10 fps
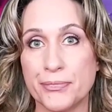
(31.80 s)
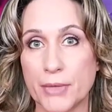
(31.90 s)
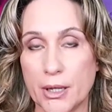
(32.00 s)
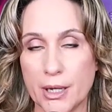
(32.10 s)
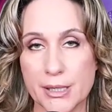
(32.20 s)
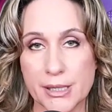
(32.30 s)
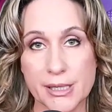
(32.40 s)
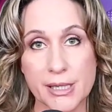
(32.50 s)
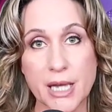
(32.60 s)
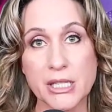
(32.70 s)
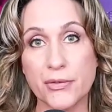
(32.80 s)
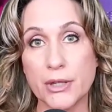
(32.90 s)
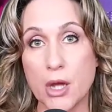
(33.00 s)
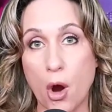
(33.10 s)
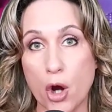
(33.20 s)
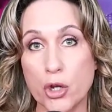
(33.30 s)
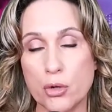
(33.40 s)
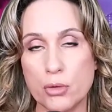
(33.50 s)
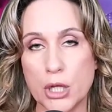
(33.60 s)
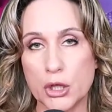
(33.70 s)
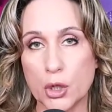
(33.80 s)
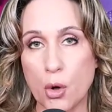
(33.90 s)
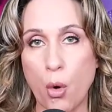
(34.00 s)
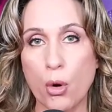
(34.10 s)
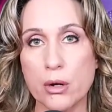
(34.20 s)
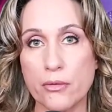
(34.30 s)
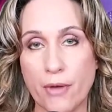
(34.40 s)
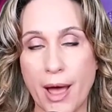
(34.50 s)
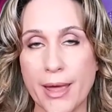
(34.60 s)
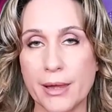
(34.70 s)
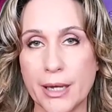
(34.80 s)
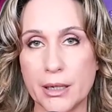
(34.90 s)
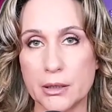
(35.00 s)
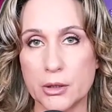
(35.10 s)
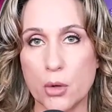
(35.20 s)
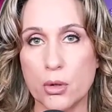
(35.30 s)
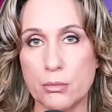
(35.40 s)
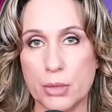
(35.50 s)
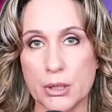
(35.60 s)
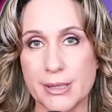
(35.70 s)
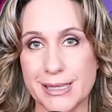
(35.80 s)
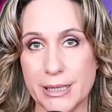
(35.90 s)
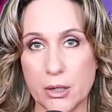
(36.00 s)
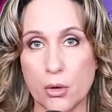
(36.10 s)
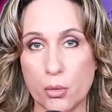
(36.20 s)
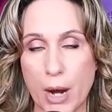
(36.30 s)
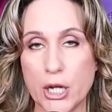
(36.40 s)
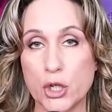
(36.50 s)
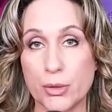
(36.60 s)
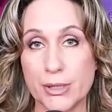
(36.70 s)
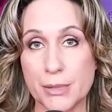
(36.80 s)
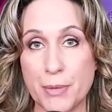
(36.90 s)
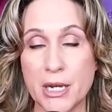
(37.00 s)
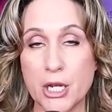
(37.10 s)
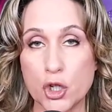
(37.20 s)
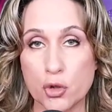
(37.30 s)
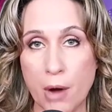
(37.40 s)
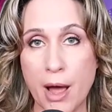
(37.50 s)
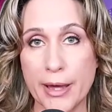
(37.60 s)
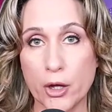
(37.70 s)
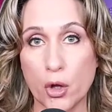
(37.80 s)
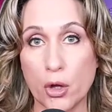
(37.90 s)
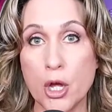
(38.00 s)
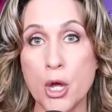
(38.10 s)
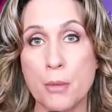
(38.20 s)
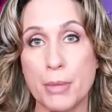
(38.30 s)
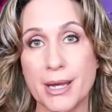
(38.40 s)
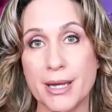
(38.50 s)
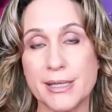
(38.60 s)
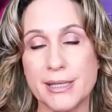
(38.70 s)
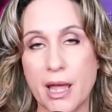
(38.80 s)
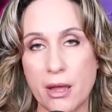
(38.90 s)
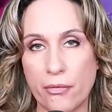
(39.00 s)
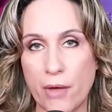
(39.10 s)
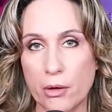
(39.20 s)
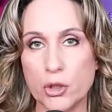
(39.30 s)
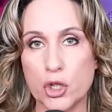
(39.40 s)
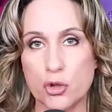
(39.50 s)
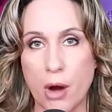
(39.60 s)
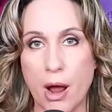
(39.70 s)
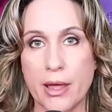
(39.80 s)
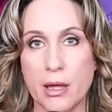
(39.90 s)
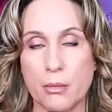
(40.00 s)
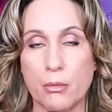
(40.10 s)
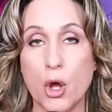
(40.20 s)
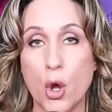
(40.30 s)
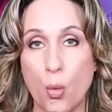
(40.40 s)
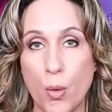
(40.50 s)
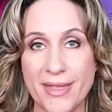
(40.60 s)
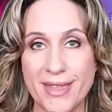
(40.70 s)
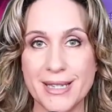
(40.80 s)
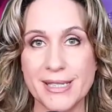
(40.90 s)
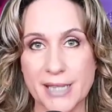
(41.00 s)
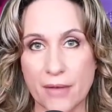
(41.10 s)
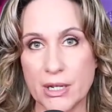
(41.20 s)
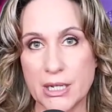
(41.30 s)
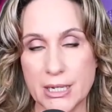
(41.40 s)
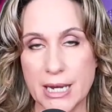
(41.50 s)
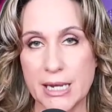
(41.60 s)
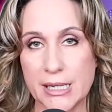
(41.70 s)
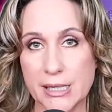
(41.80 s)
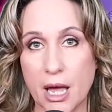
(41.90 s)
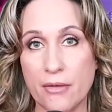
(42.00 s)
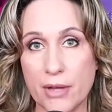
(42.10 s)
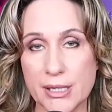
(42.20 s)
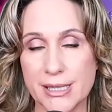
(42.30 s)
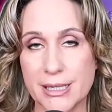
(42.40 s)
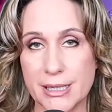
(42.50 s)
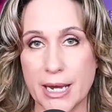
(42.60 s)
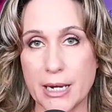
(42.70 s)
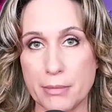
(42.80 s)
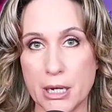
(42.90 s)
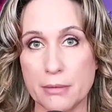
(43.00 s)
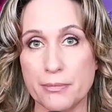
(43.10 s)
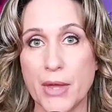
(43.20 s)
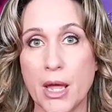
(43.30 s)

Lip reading: They successfully argued that the court violated Loganbill's legal right to a speedy trial because they failed to try him within 70 days of his indictment.